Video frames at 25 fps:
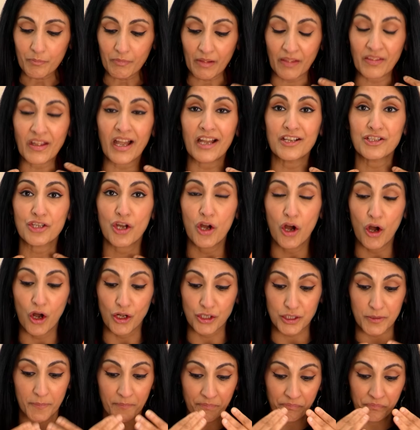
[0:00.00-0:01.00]
that is
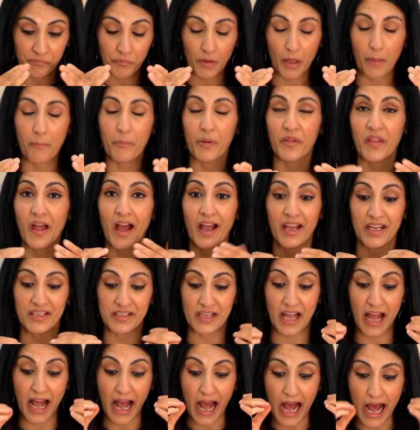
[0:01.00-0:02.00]
hot, but that
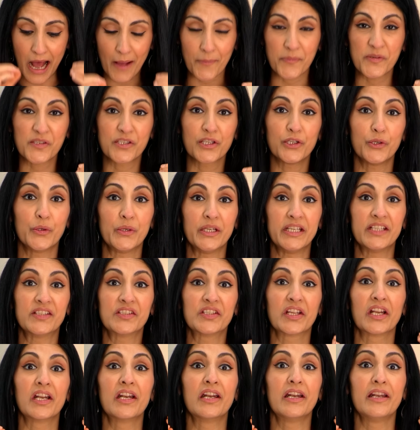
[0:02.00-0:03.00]
is absolutely
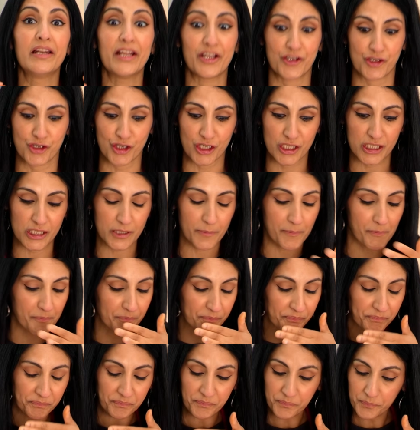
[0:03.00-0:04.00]
delicious.
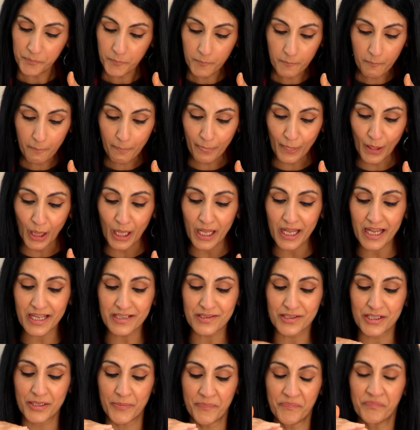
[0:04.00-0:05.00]

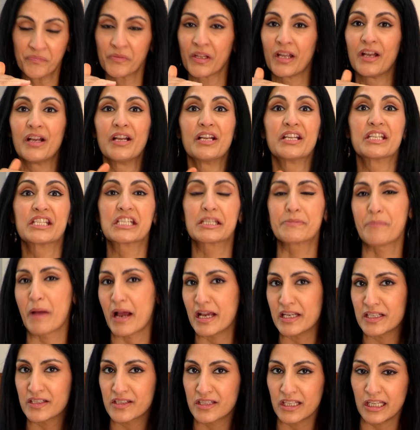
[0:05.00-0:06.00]
It's
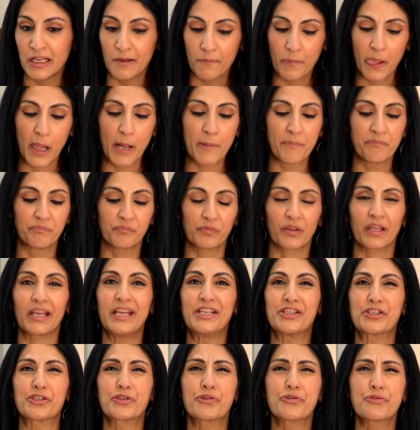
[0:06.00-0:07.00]
spicy,
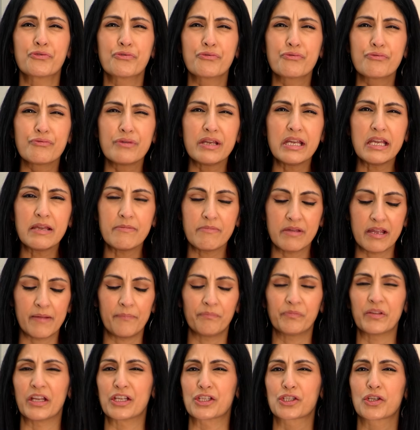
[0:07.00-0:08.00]
it's
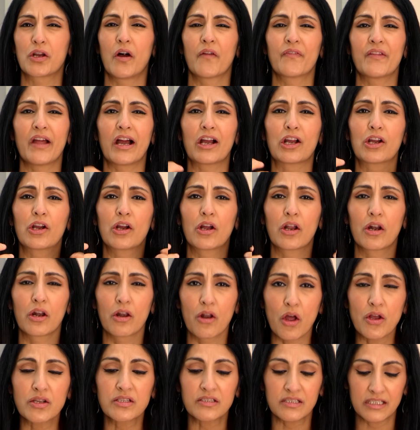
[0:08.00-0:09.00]
creamy, it's got that
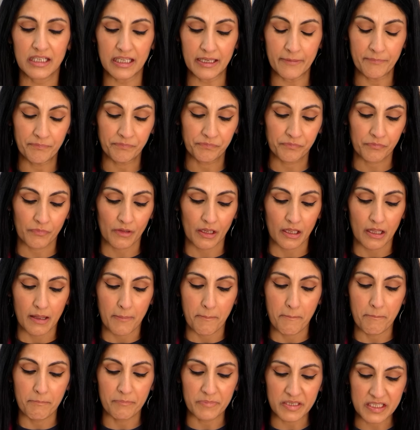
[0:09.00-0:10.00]
glossy
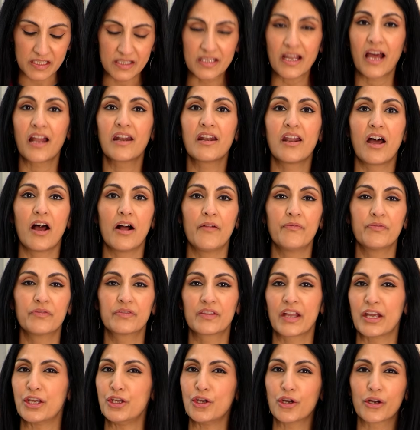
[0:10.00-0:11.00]

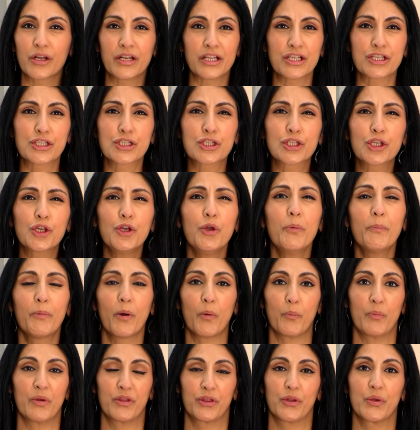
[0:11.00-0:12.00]
masala that you're going to scoop
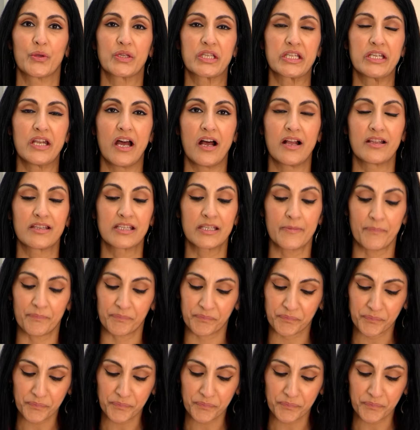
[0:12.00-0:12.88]
up with those naans.